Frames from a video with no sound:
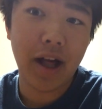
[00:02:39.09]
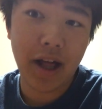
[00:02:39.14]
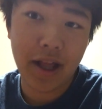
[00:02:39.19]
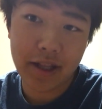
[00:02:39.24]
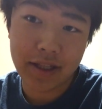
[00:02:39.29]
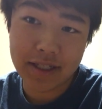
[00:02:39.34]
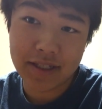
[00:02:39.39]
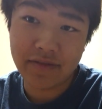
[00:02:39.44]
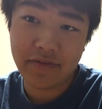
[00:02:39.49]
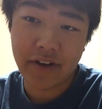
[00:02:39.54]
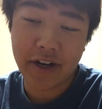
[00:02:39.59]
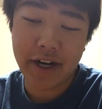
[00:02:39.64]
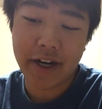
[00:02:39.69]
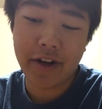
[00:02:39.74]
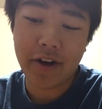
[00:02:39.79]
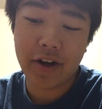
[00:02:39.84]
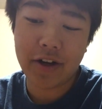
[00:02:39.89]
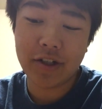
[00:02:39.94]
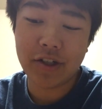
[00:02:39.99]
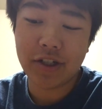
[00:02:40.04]
it's very
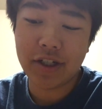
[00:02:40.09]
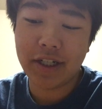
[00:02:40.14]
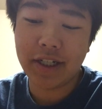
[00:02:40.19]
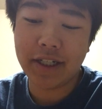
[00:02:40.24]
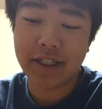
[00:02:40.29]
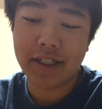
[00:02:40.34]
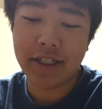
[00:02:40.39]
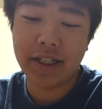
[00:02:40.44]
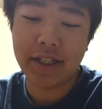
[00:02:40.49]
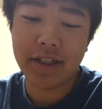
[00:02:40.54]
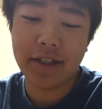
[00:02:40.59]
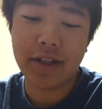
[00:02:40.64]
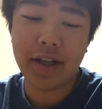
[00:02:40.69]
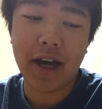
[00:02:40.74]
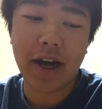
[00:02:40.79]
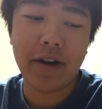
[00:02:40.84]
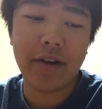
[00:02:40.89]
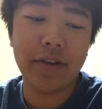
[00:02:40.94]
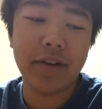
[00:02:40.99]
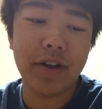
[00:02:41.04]
contradicting
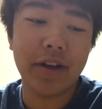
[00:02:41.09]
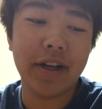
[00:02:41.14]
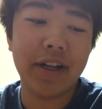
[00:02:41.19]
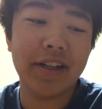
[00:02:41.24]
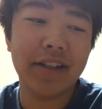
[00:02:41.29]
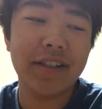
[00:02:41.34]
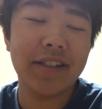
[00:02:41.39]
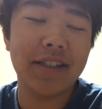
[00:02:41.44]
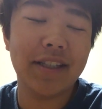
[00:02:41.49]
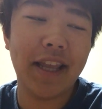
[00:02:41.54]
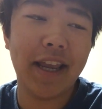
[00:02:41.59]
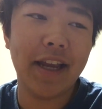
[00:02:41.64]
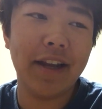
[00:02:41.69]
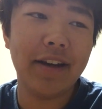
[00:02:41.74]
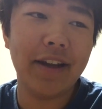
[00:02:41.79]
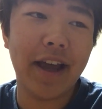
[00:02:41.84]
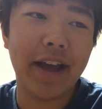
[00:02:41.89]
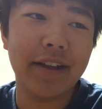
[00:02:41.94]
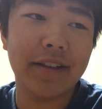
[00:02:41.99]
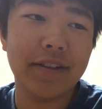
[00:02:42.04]
how you're going to
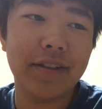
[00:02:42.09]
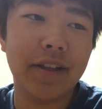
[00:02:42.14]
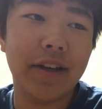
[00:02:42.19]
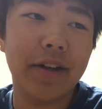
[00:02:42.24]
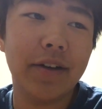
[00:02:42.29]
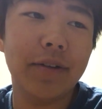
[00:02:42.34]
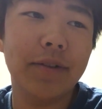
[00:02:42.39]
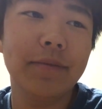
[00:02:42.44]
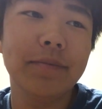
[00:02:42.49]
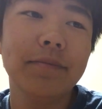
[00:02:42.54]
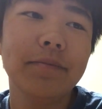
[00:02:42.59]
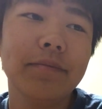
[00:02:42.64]
stand EXO.